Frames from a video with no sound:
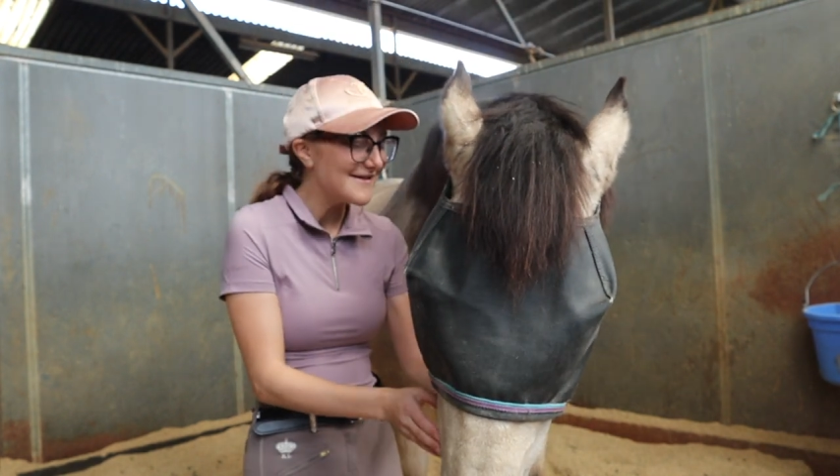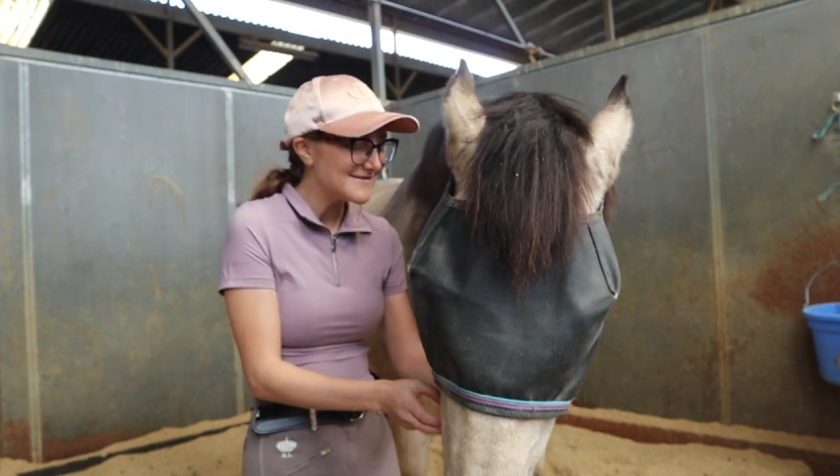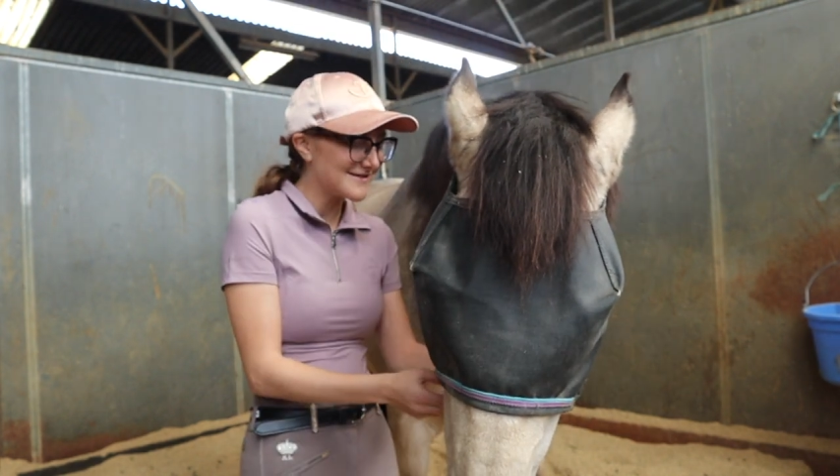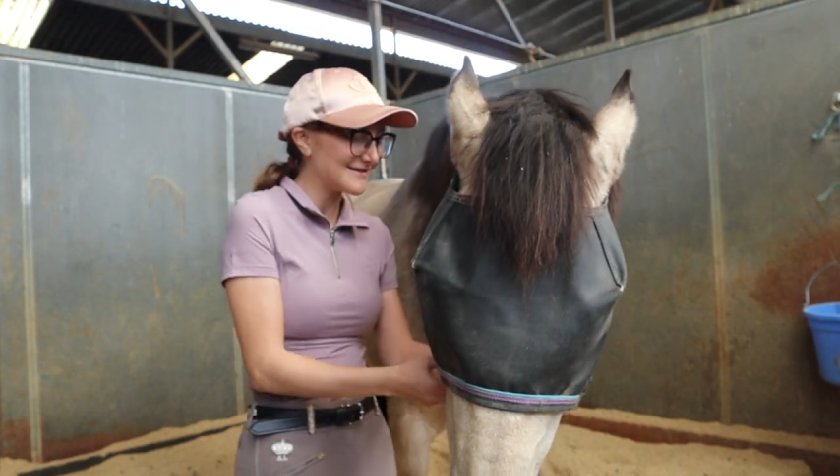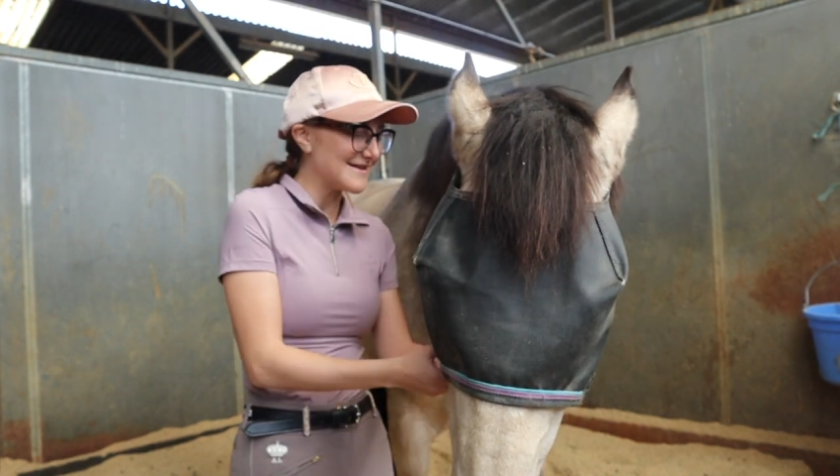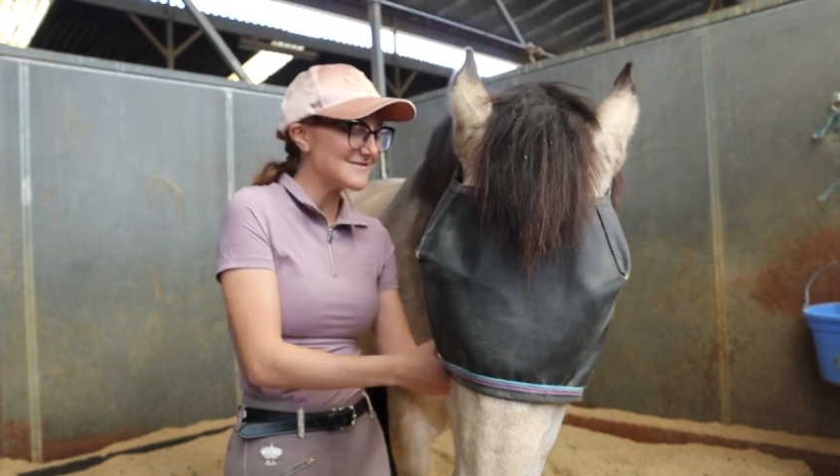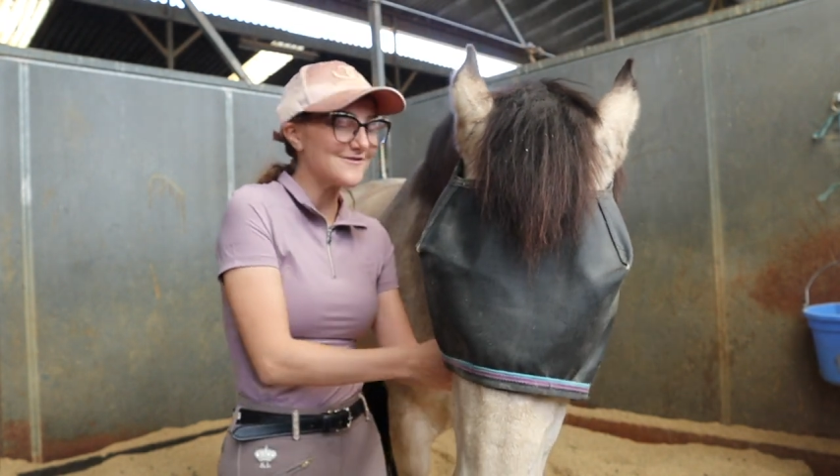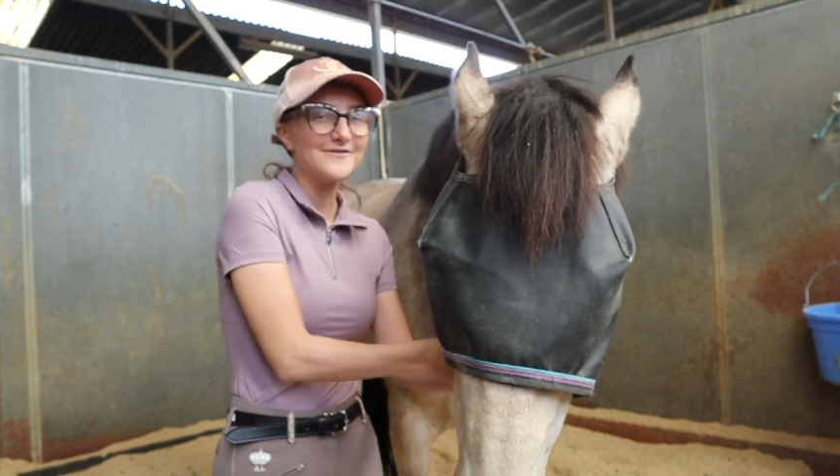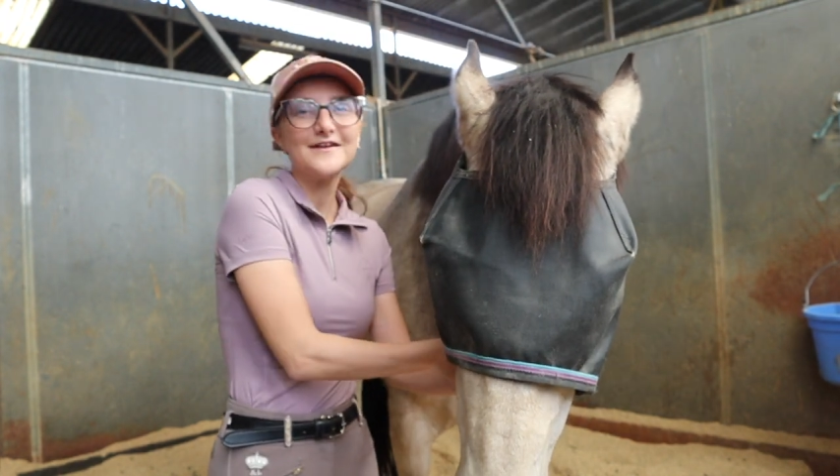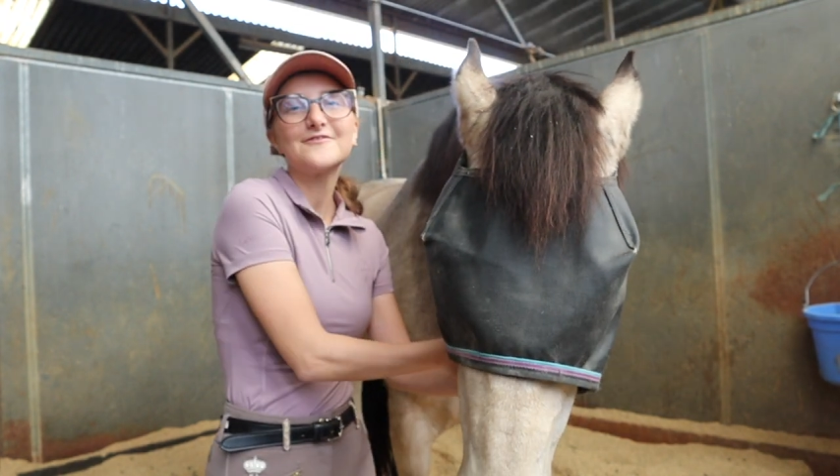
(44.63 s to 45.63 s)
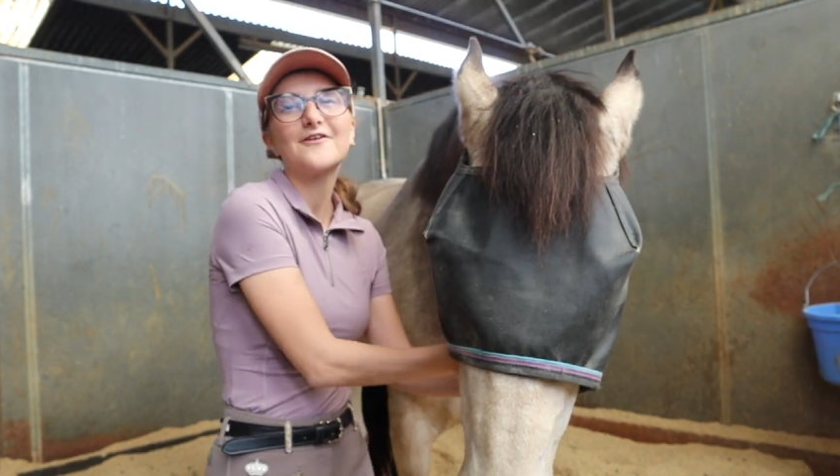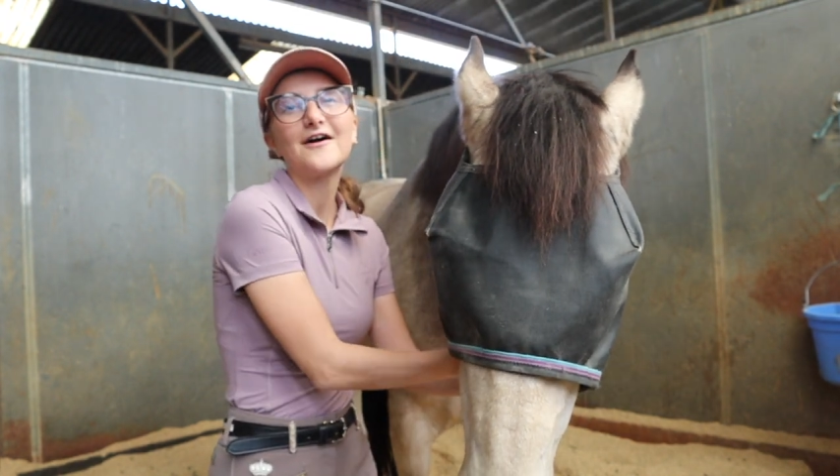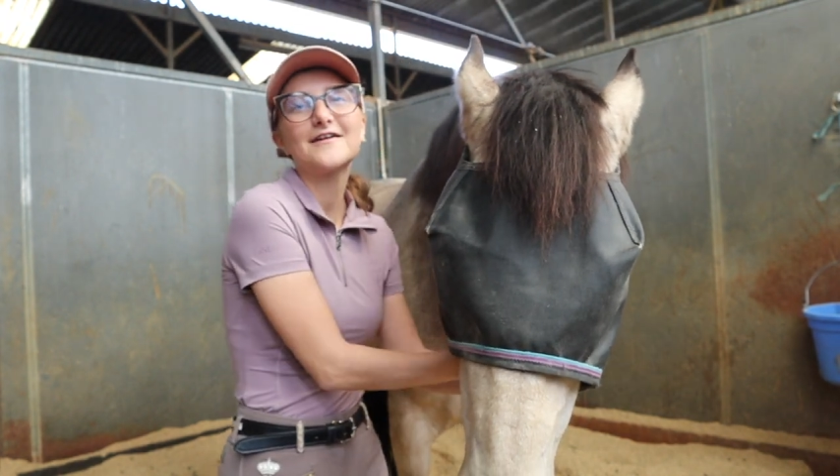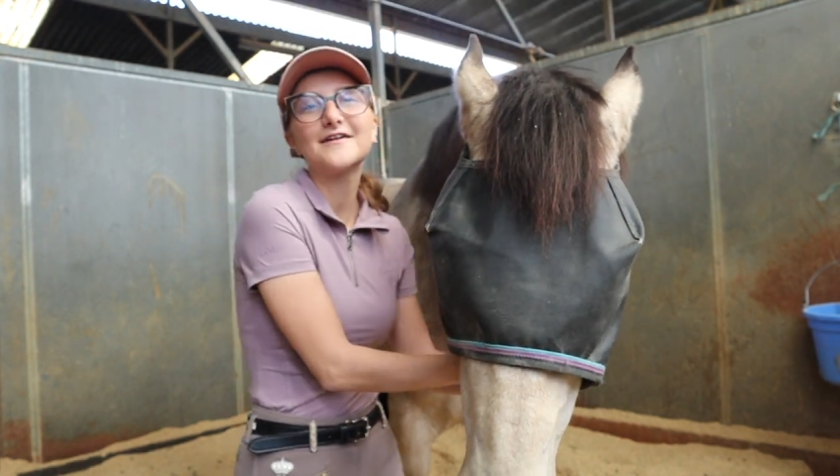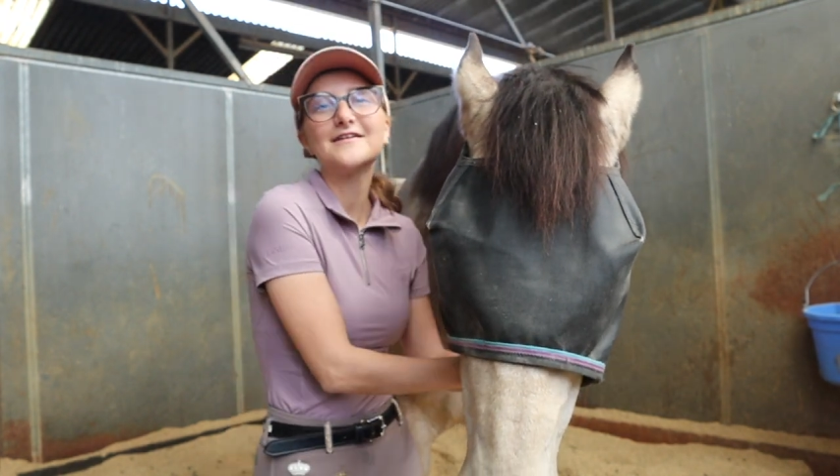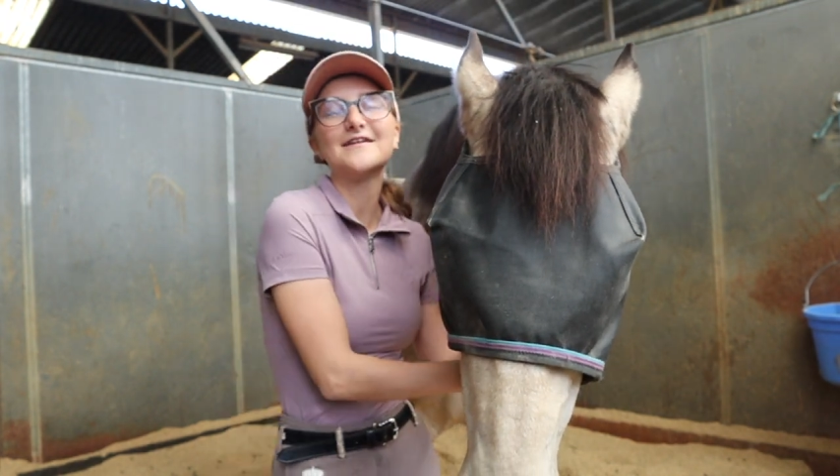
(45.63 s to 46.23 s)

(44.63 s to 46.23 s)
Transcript: So let's go get Rocket